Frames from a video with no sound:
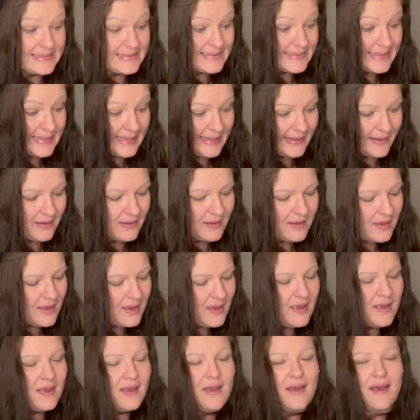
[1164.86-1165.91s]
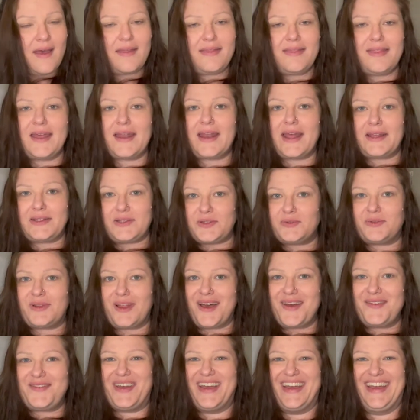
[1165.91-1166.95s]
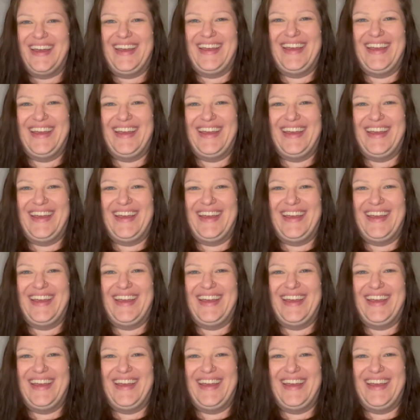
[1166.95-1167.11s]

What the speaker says: thing that I do love